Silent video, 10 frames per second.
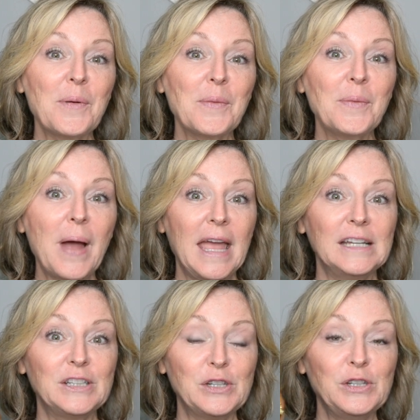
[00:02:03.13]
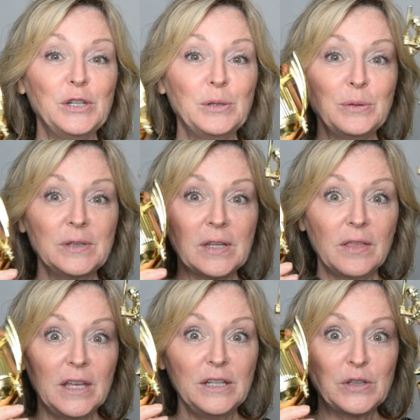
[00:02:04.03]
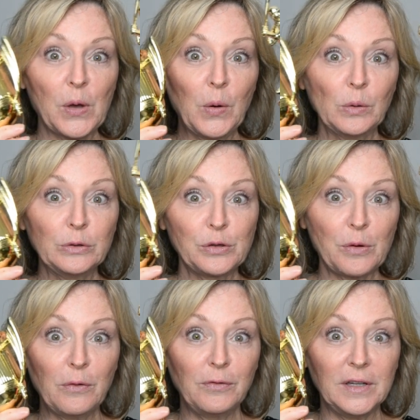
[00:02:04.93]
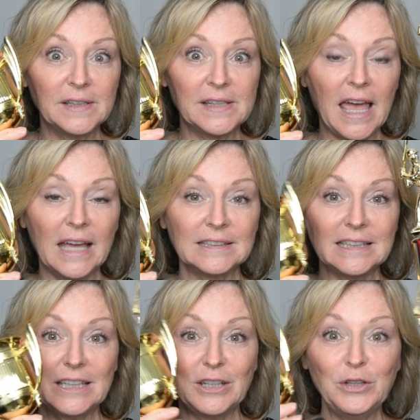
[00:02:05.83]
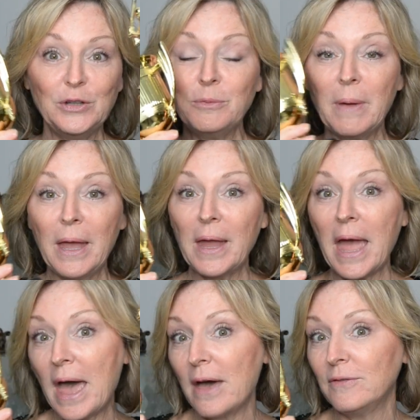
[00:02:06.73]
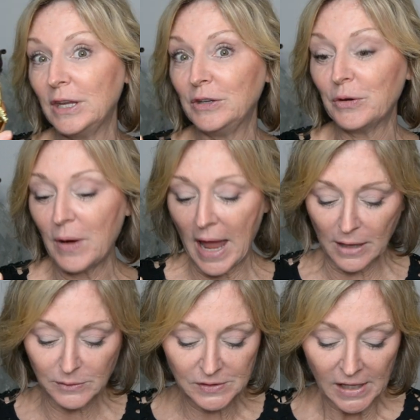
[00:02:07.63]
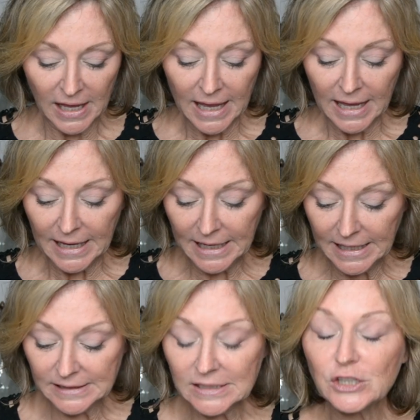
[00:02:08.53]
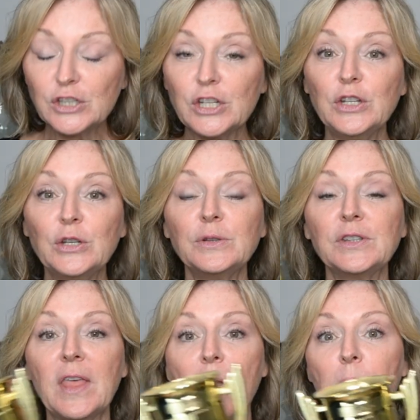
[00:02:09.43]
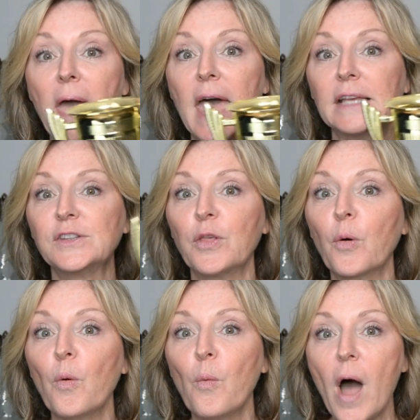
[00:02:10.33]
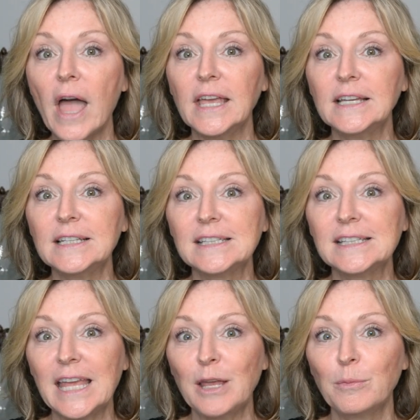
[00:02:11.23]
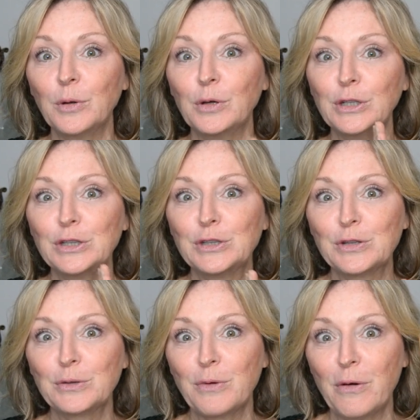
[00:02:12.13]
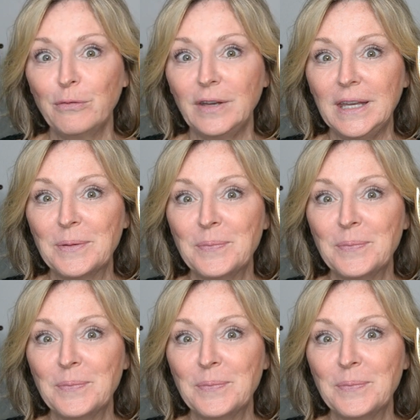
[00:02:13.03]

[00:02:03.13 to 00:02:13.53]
way to use these old trophies that you may have in your house is to use them as the quiet table trophy.